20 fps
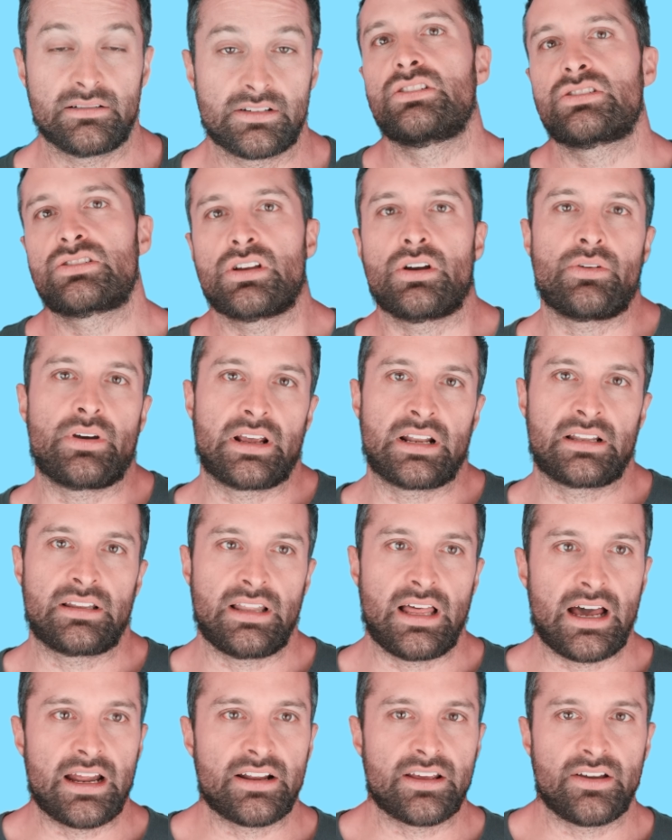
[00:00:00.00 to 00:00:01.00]
So in a
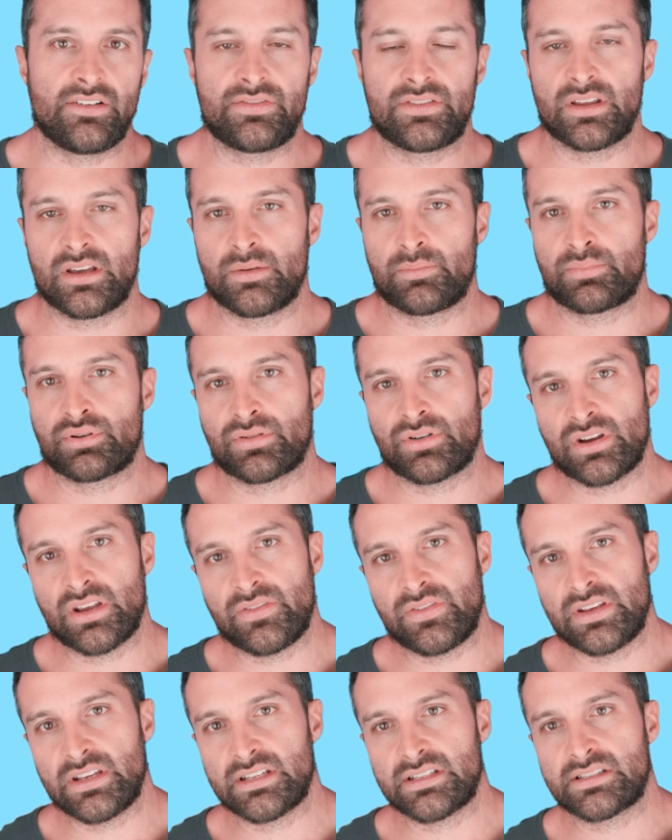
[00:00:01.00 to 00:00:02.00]
lot of the
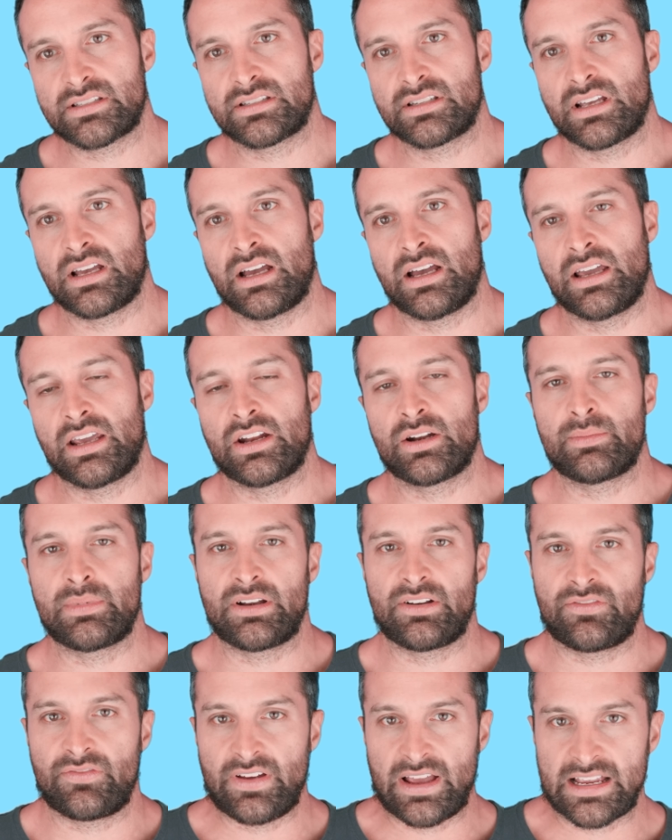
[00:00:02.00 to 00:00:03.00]
previous
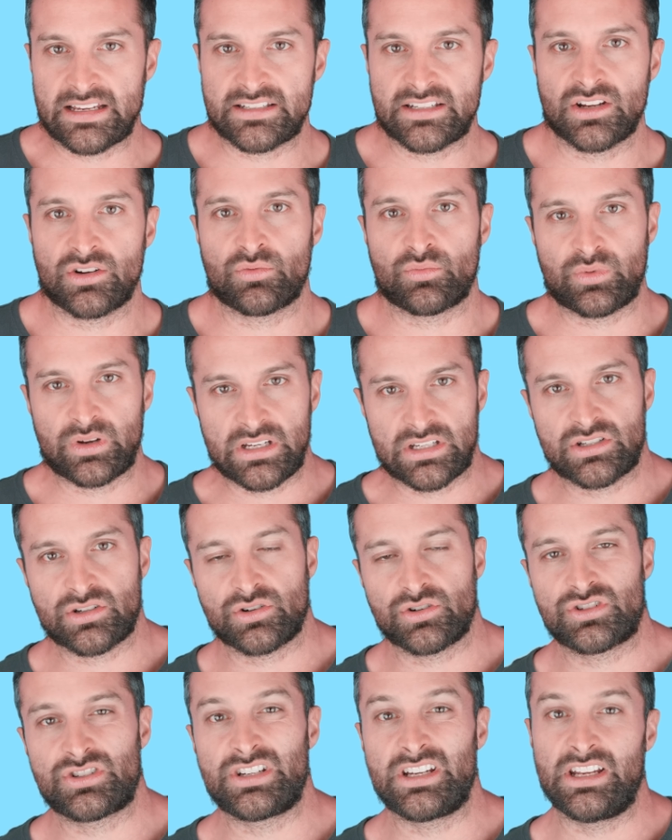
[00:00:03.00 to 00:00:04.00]
intermittent fasting
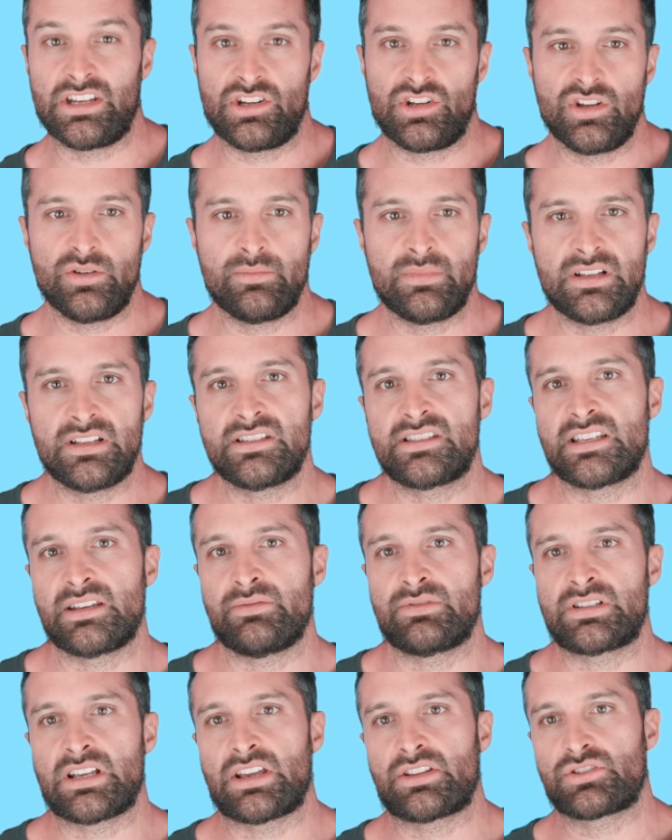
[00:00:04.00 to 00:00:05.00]
research in humans, it
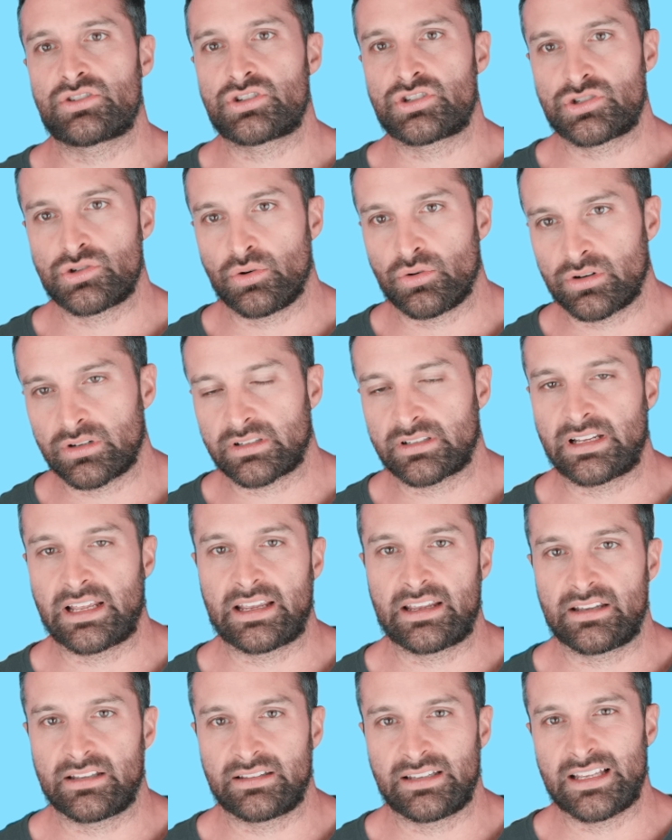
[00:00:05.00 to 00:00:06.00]
was either short,
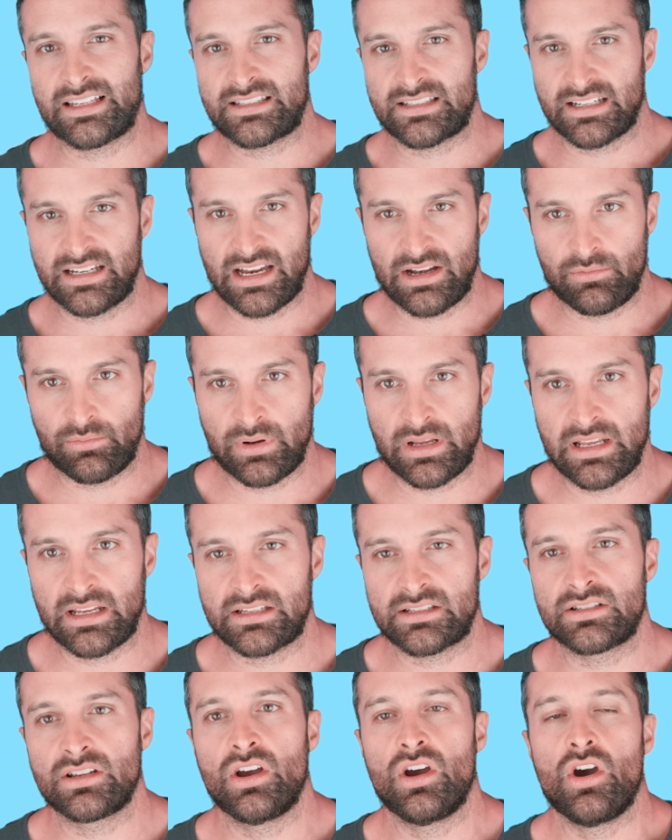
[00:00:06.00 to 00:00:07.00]
like less than 8
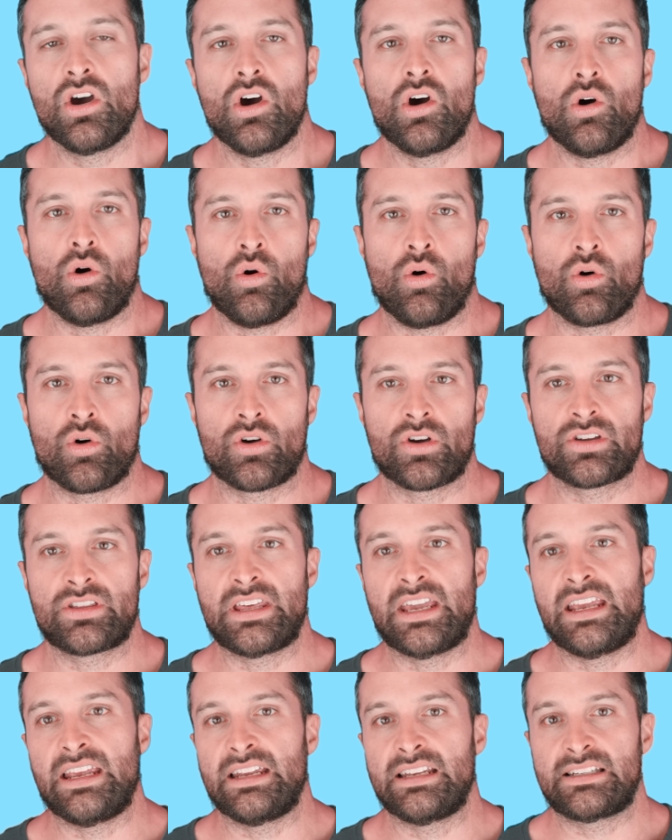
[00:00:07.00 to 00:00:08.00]
weeks, or
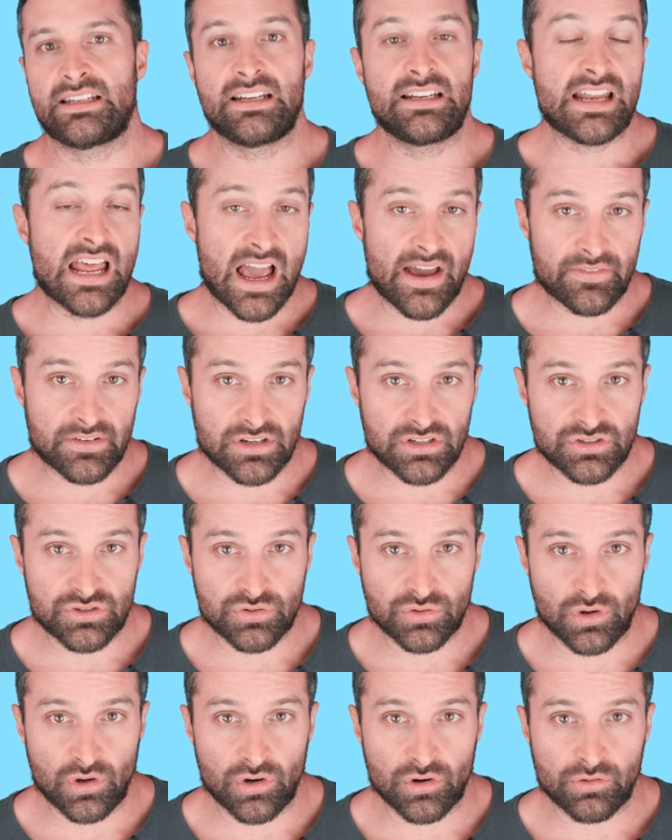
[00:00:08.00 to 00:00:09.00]
they didn't have a
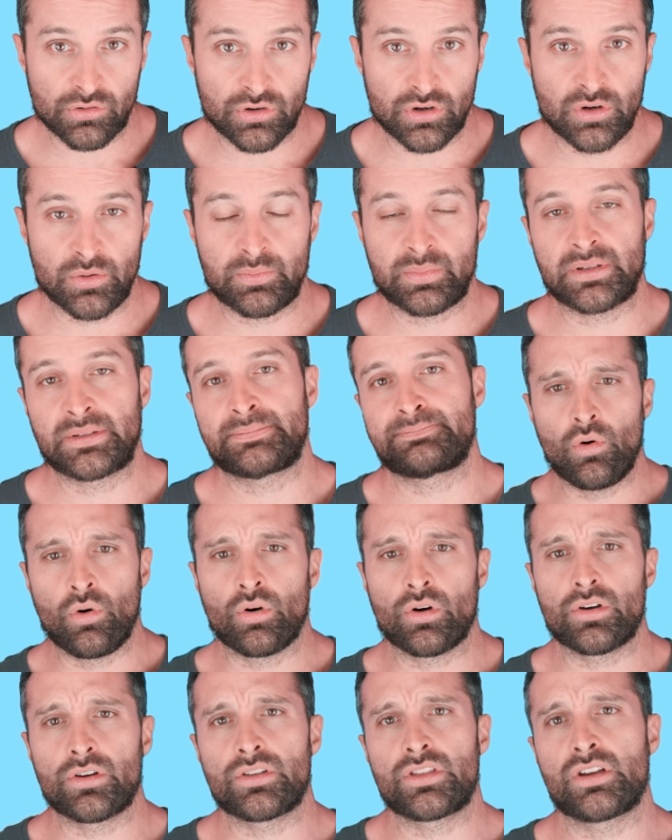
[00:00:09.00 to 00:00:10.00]
control group,
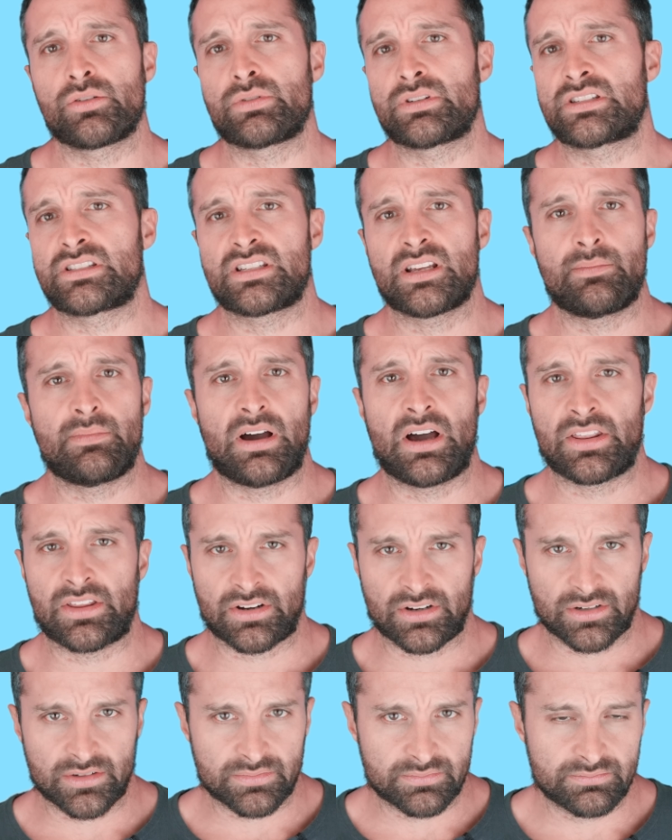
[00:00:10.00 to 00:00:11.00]
or there was some
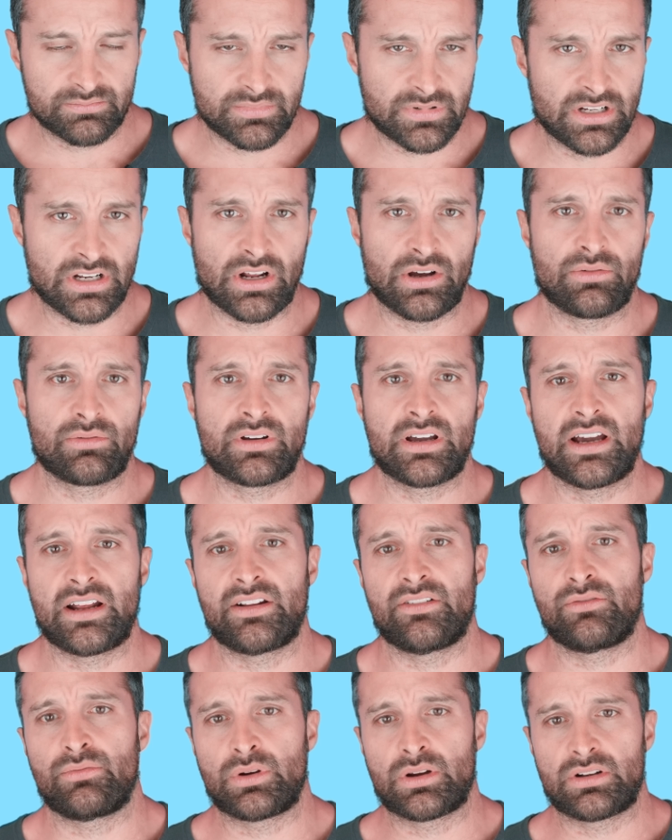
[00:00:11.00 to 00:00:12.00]
other, kind
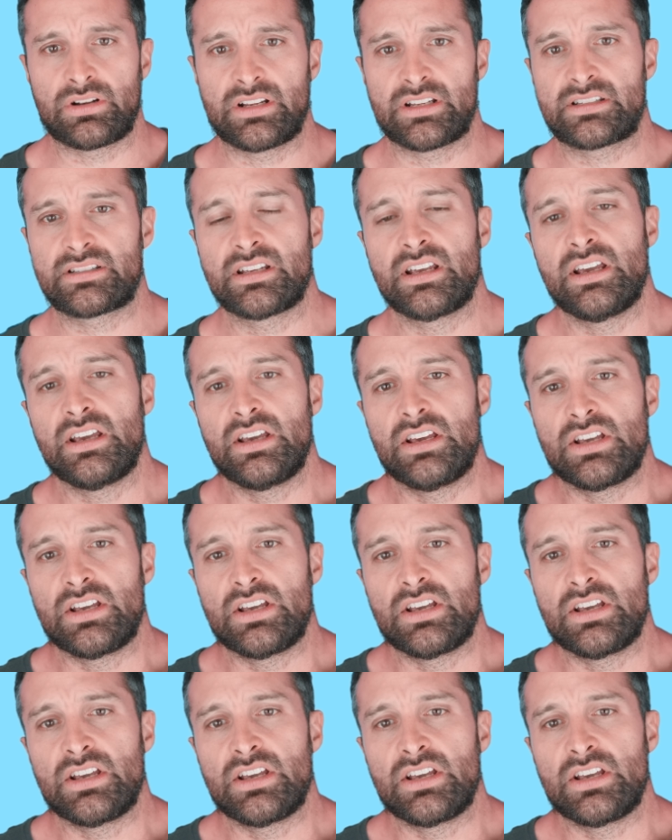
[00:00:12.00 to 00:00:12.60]
of weirdness.